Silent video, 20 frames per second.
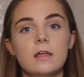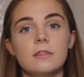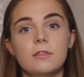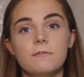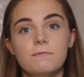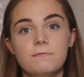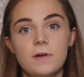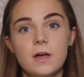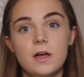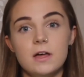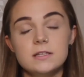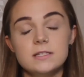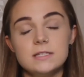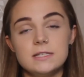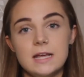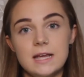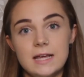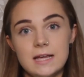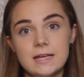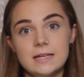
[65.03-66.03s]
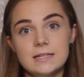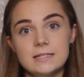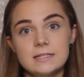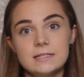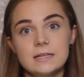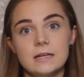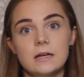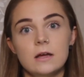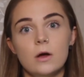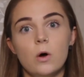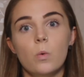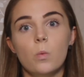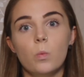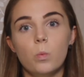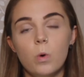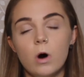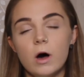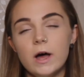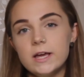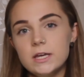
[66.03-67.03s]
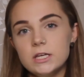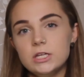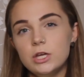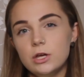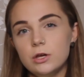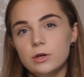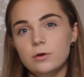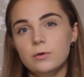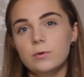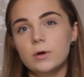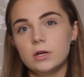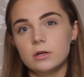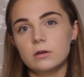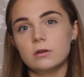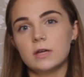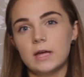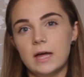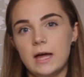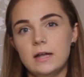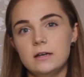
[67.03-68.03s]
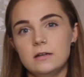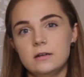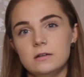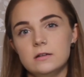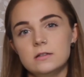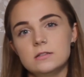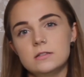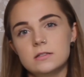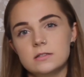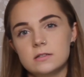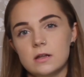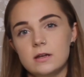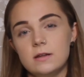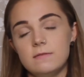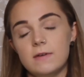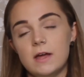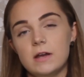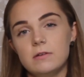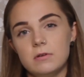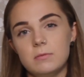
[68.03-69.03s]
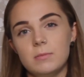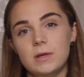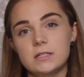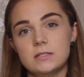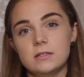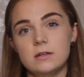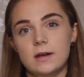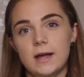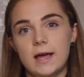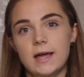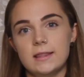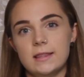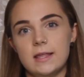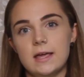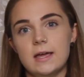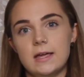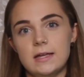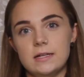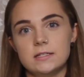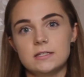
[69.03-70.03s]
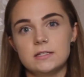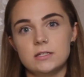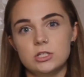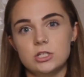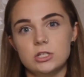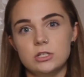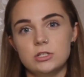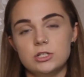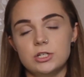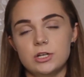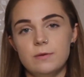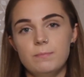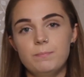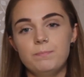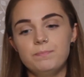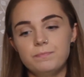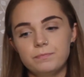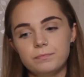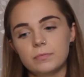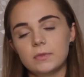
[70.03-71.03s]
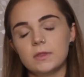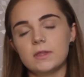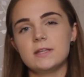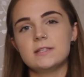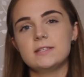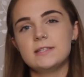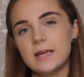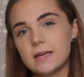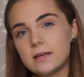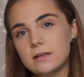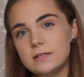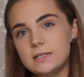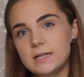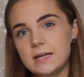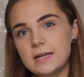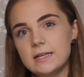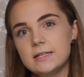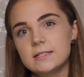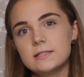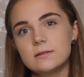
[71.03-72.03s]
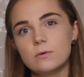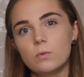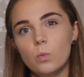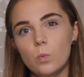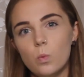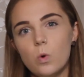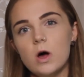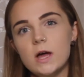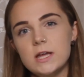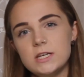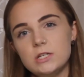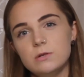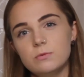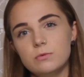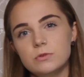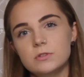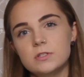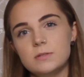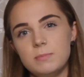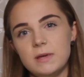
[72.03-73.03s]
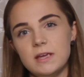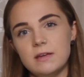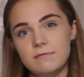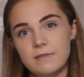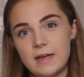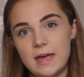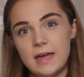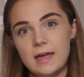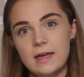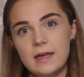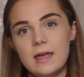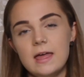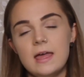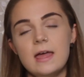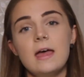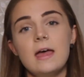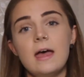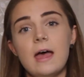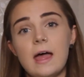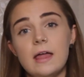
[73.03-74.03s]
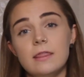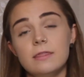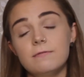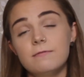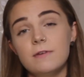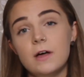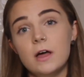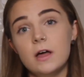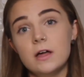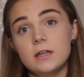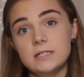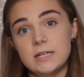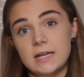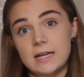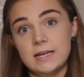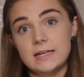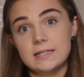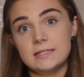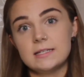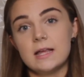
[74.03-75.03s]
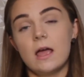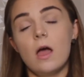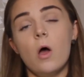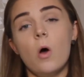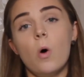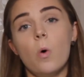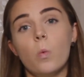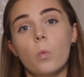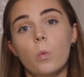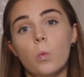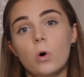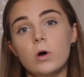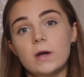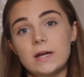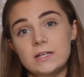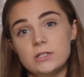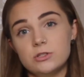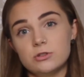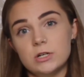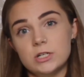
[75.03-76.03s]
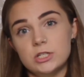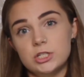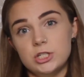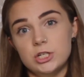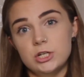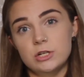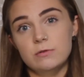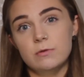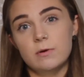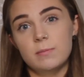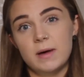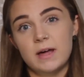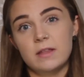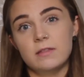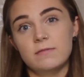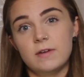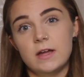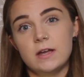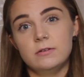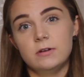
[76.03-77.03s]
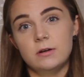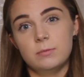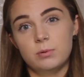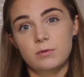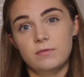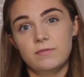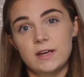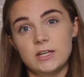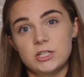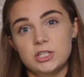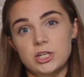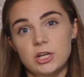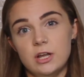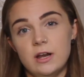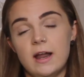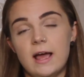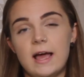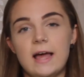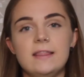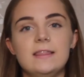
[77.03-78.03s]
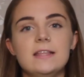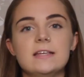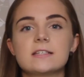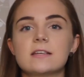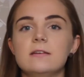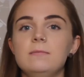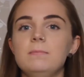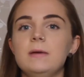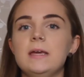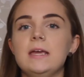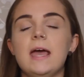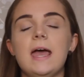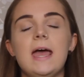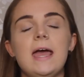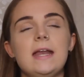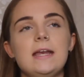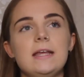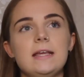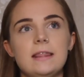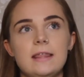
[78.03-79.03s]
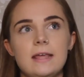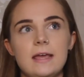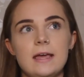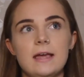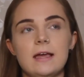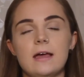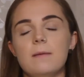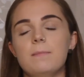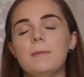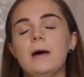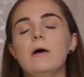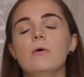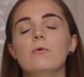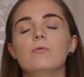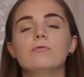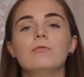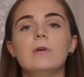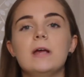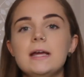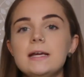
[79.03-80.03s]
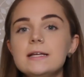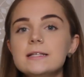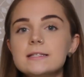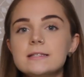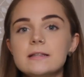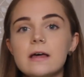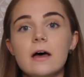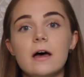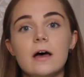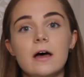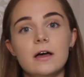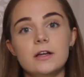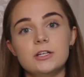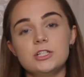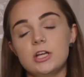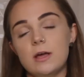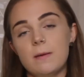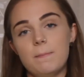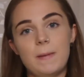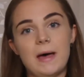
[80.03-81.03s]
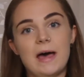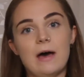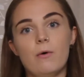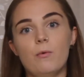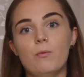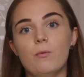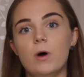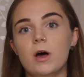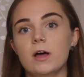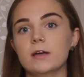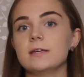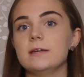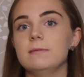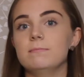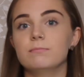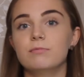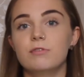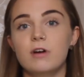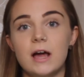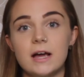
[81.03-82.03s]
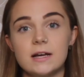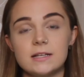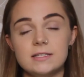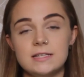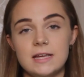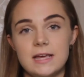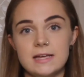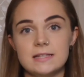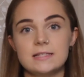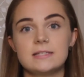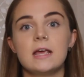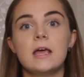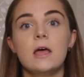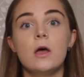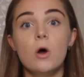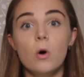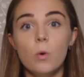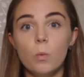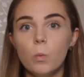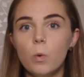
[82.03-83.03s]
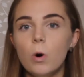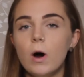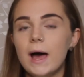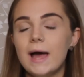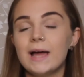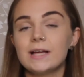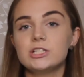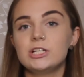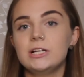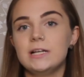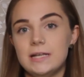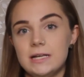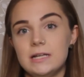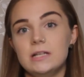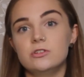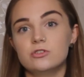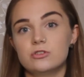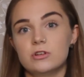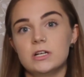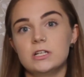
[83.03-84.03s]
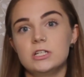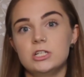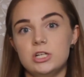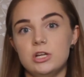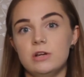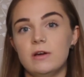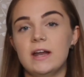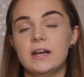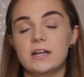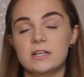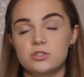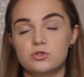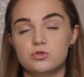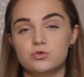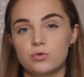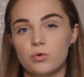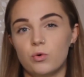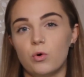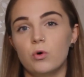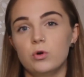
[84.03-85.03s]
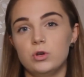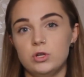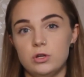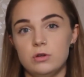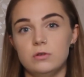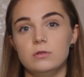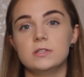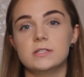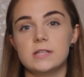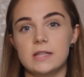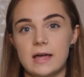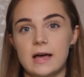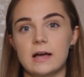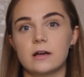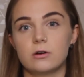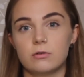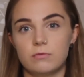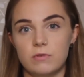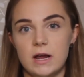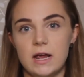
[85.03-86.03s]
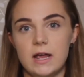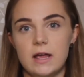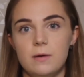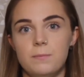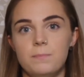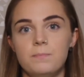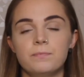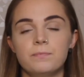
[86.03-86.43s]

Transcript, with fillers: The first is, why are you a good candidate to study veterinary medicine at their institution? The second is, why do you want to be a vet? And the third is, what interests you about the veterinary profession? And this can be anything about research, about work in practice, what actually interests you and has drawn you to that career.